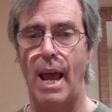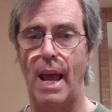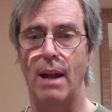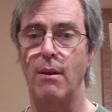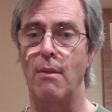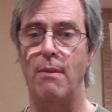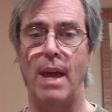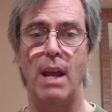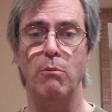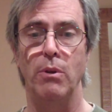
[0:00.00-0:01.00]
and
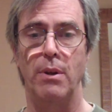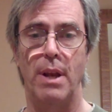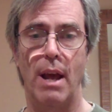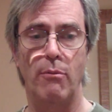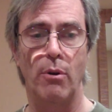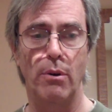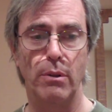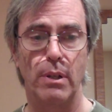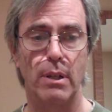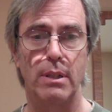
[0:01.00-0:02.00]
they will
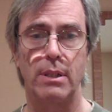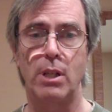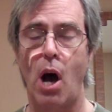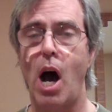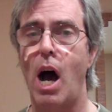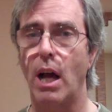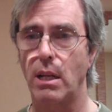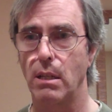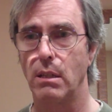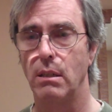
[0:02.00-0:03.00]
never
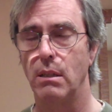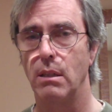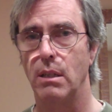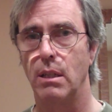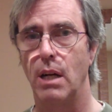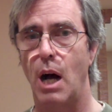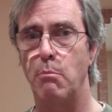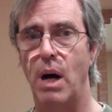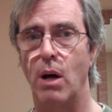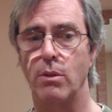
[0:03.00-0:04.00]
talk
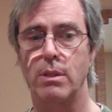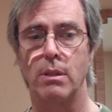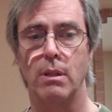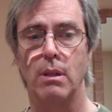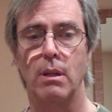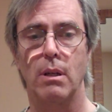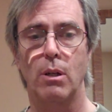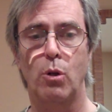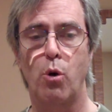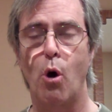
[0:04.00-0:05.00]
about
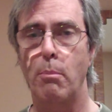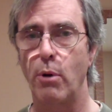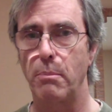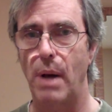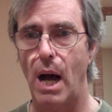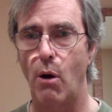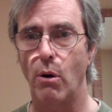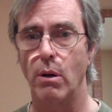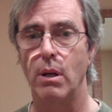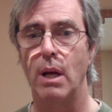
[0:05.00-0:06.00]
corporate
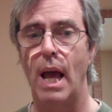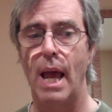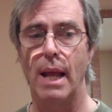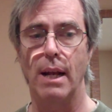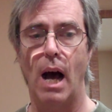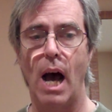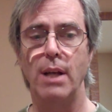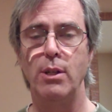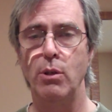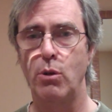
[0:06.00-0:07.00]
power and
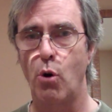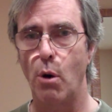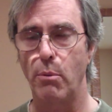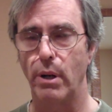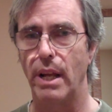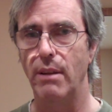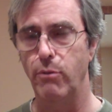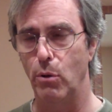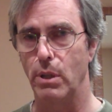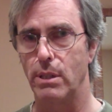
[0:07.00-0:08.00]
undue corporate
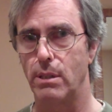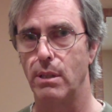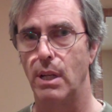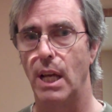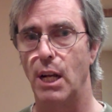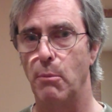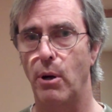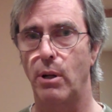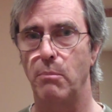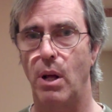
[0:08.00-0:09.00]
influence in
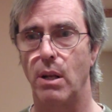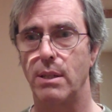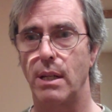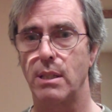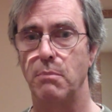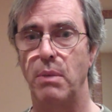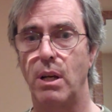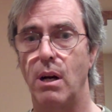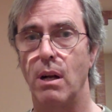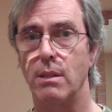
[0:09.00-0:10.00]
American politics,
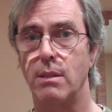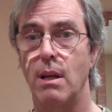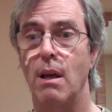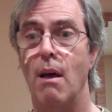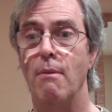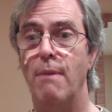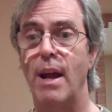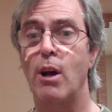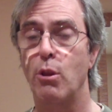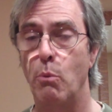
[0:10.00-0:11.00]
because
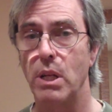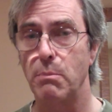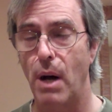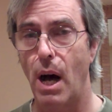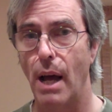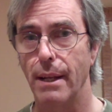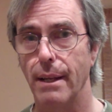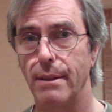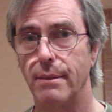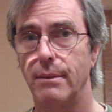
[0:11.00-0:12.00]
they are the ones behind
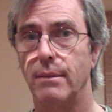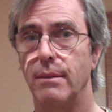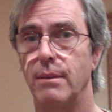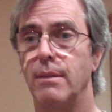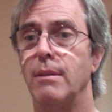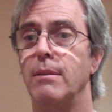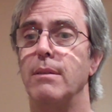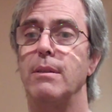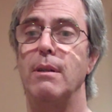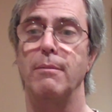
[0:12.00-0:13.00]
it.
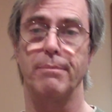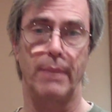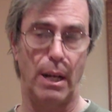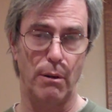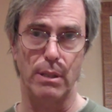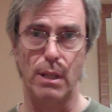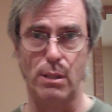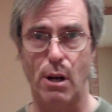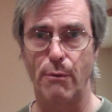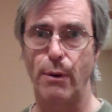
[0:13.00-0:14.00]
So, anyways,
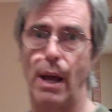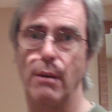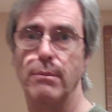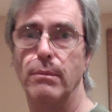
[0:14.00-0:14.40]
that's all for now.